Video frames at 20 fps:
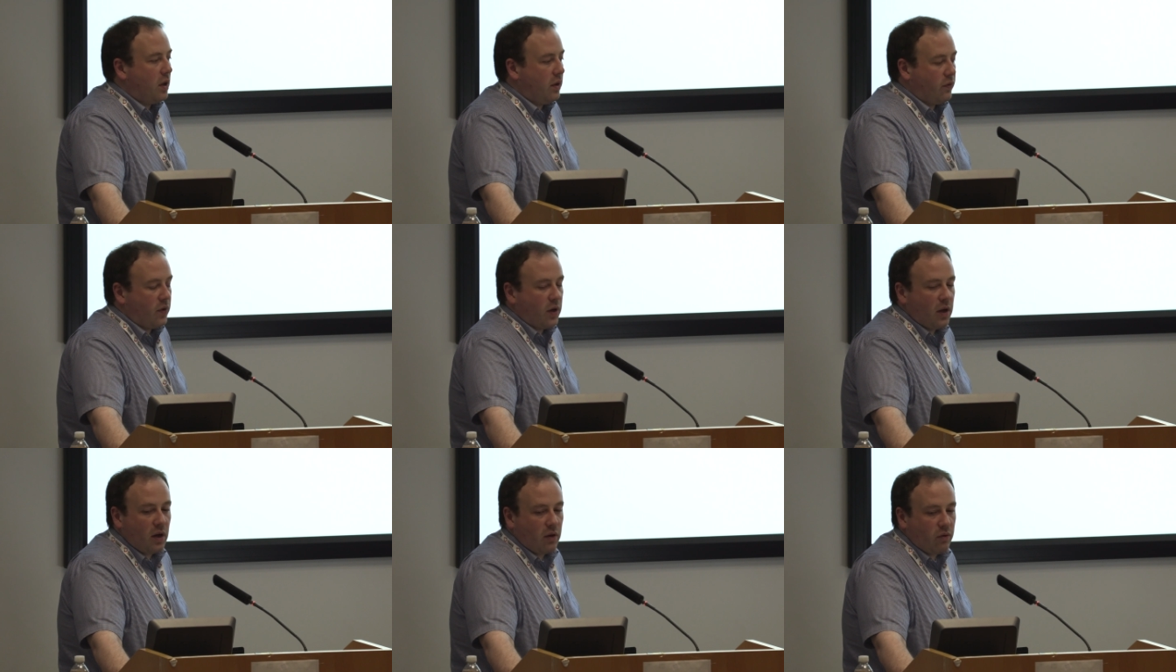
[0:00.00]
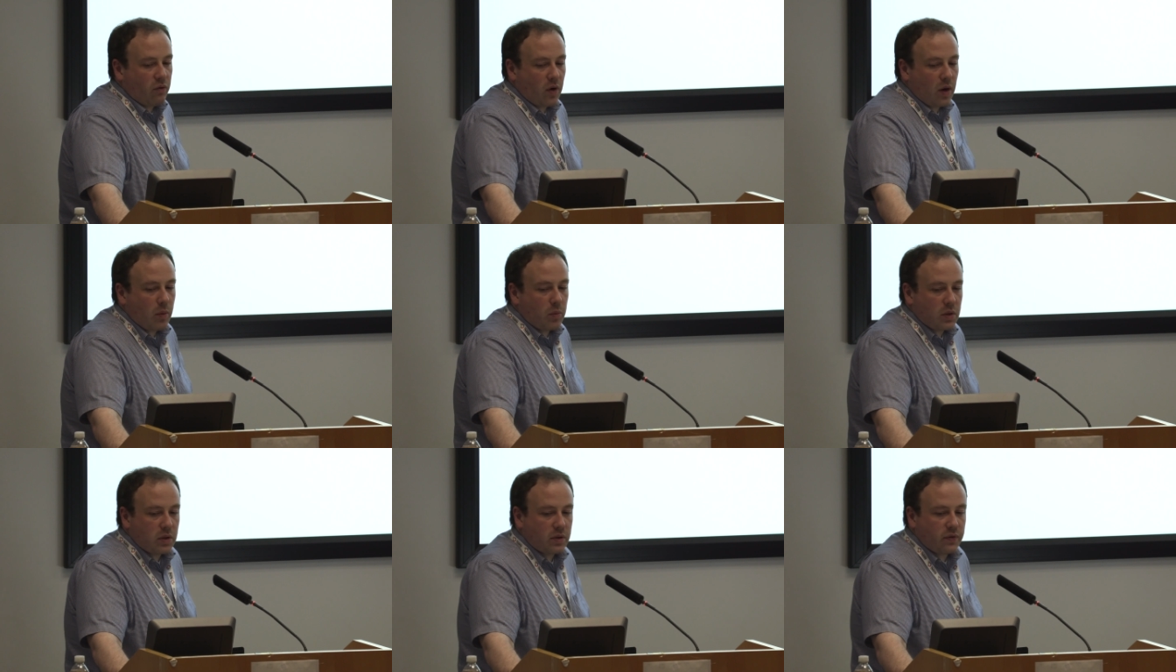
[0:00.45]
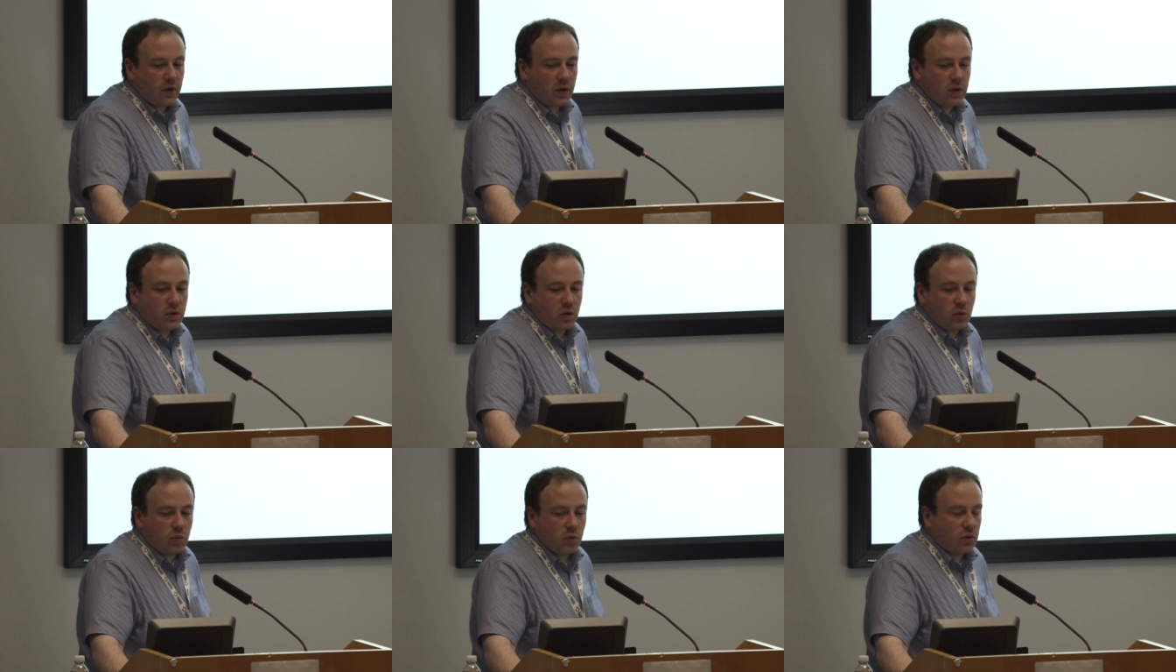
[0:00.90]
If I have rambled far
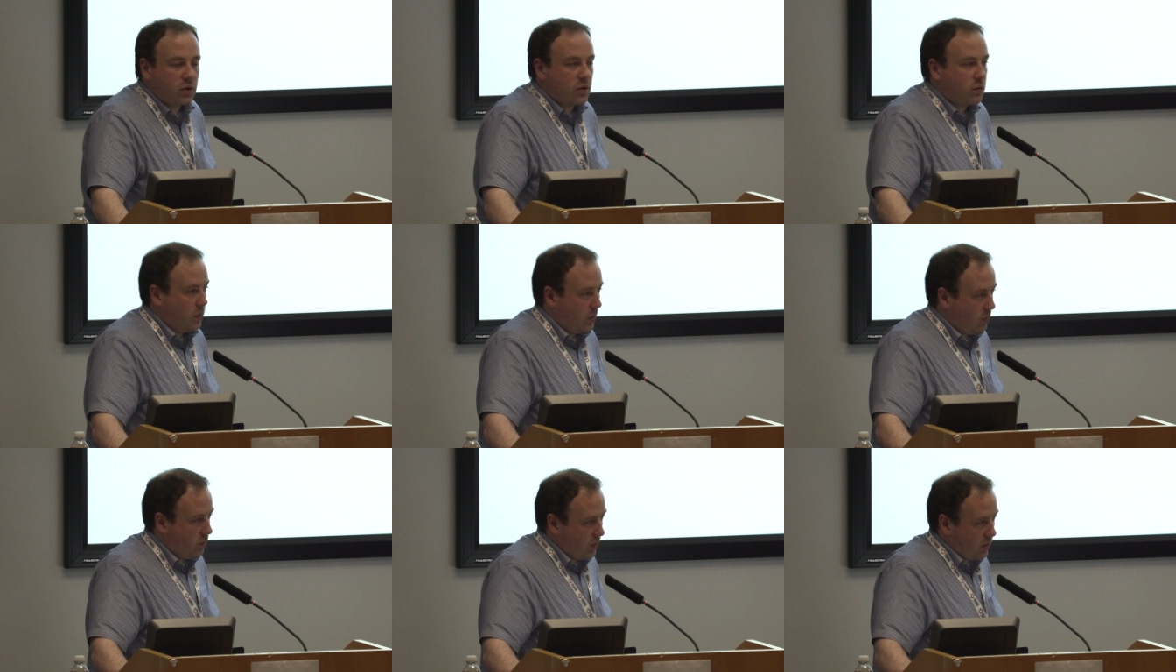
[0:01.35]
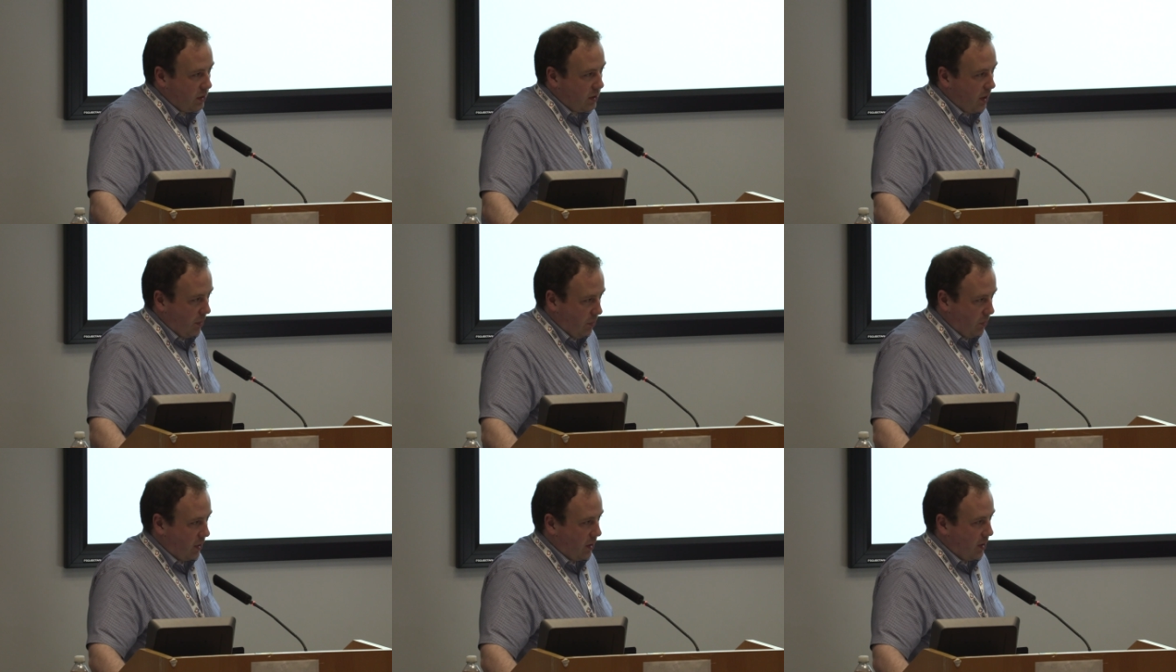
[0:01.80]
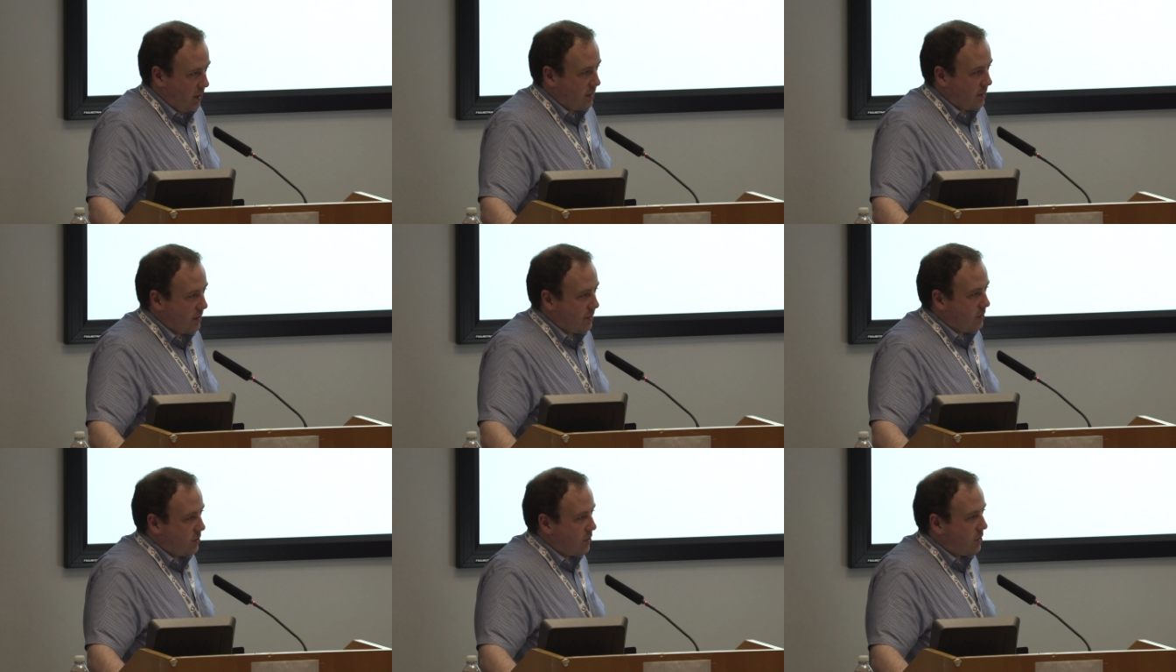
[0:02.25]
too much, we will skip the
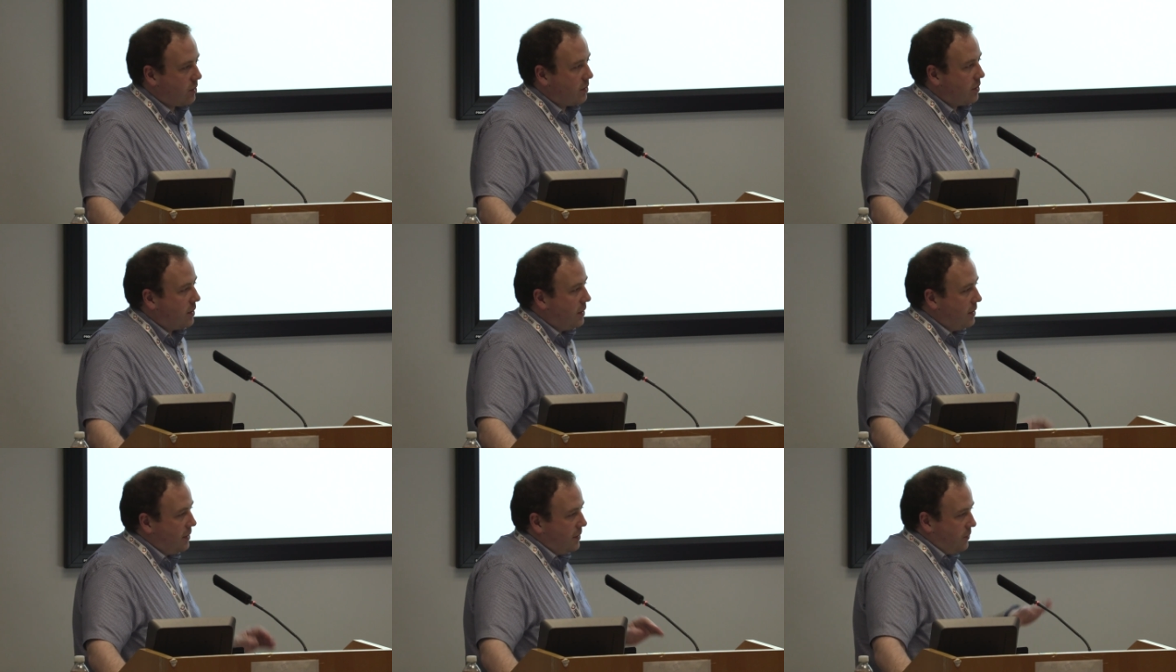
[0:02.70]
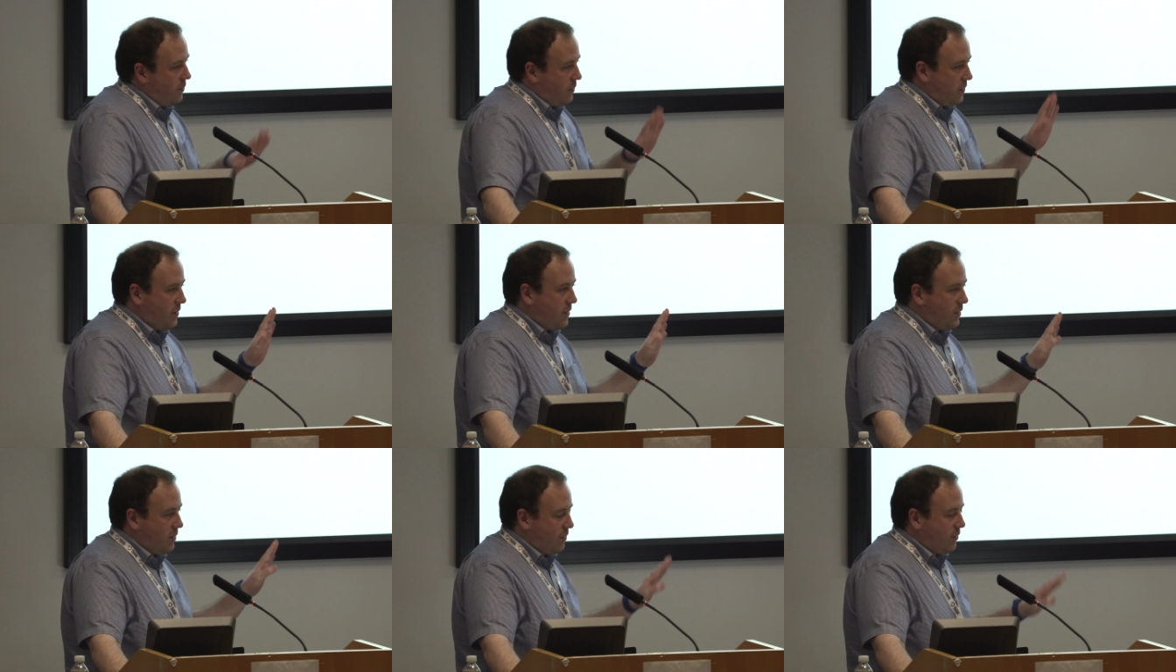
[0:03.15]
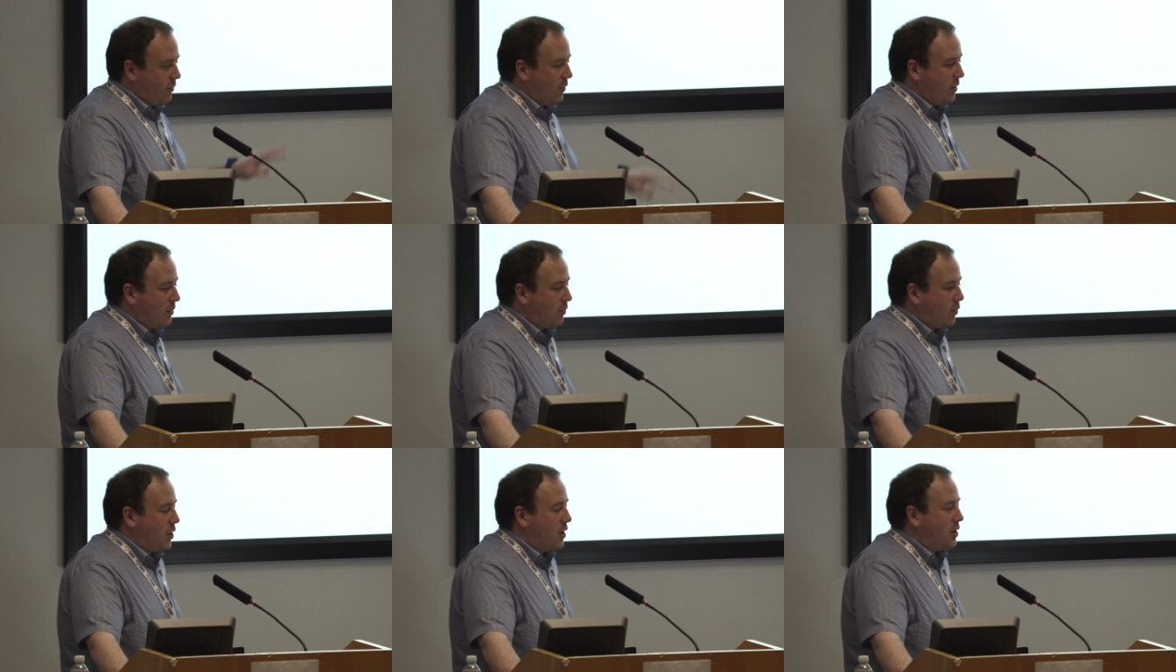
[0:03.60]
cases. So
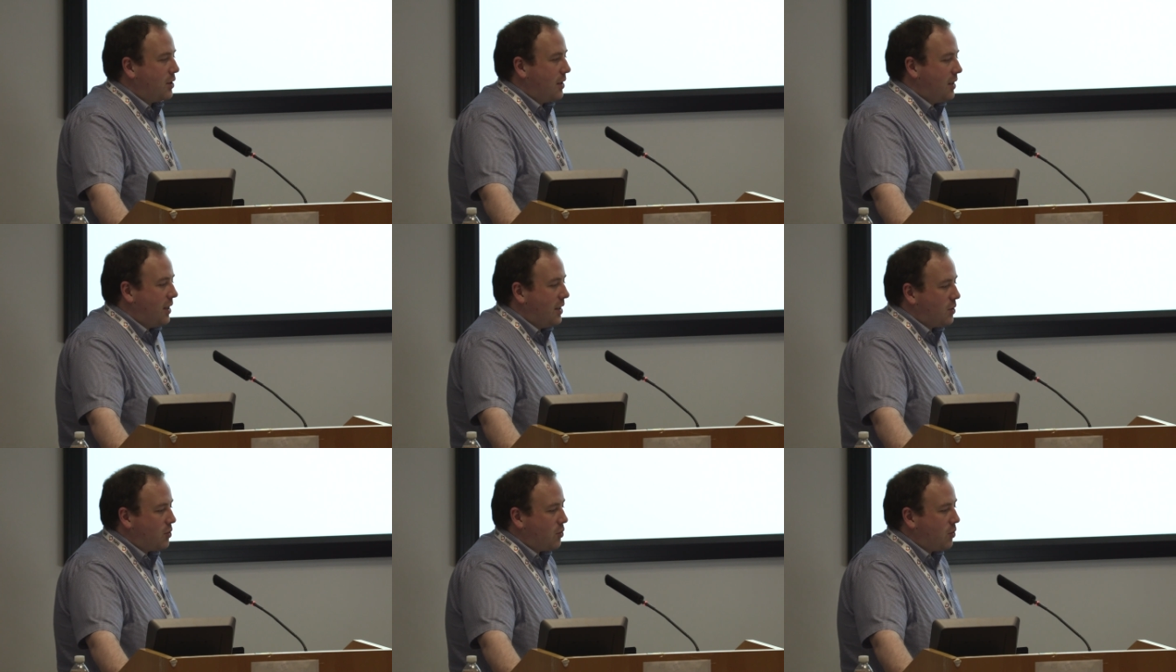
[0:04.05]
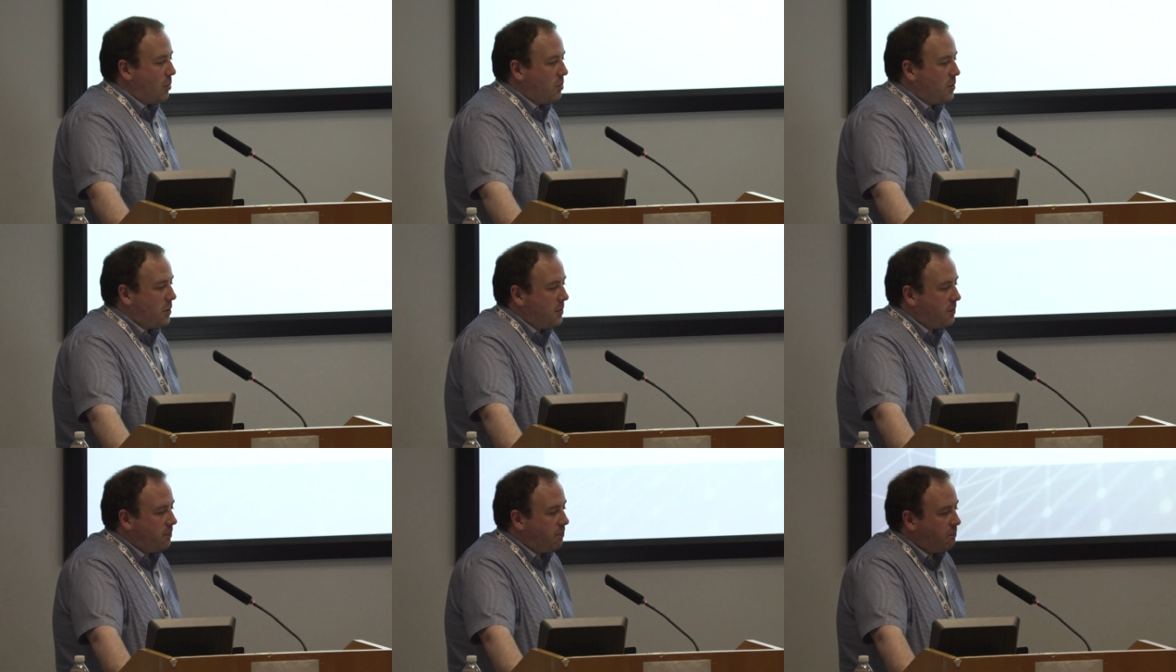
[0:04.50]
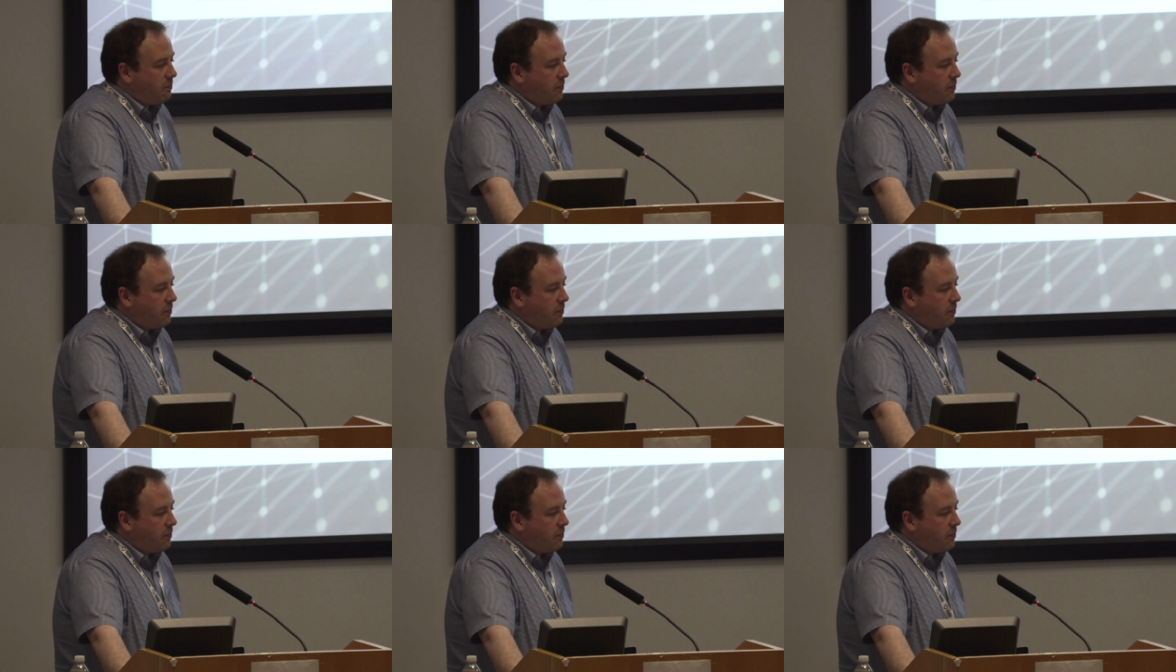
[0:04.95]
feel free to interrupt.